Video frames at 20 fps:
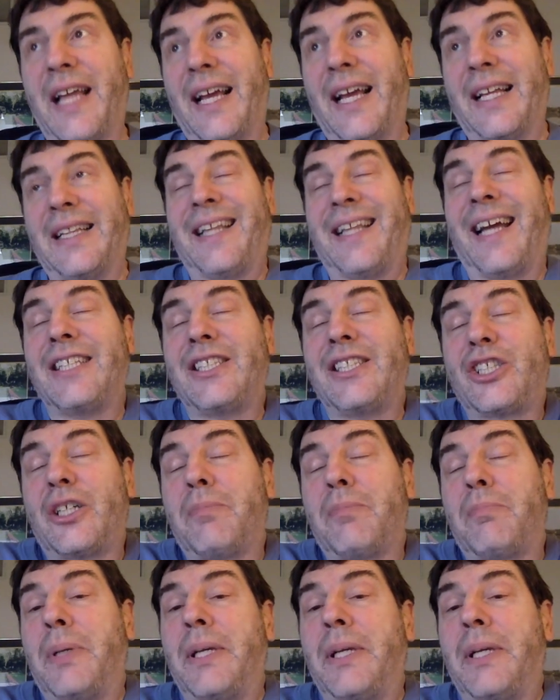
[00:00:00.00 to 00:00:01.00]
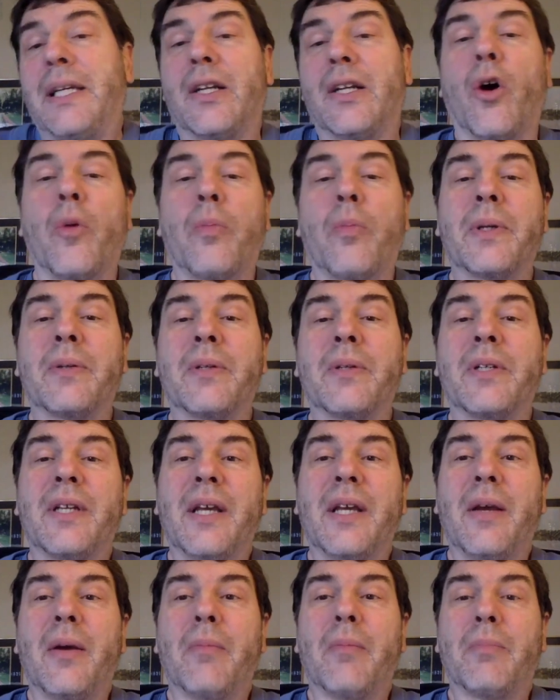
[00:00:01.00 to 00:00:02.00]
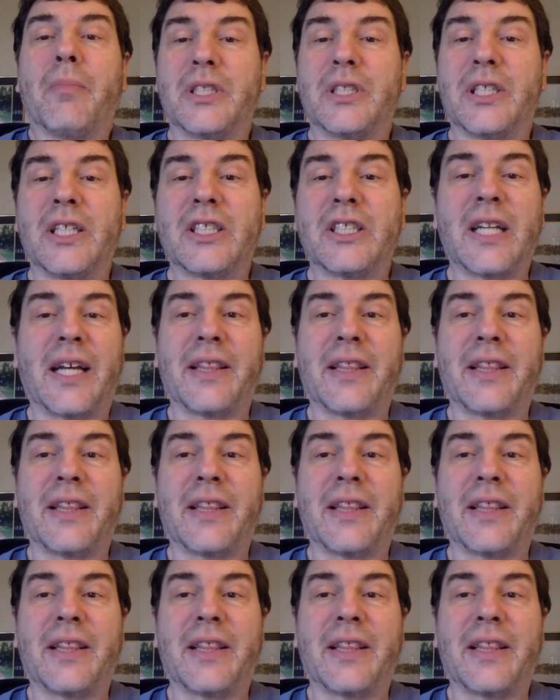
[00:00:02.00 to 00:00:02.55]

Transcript: That should be an open position.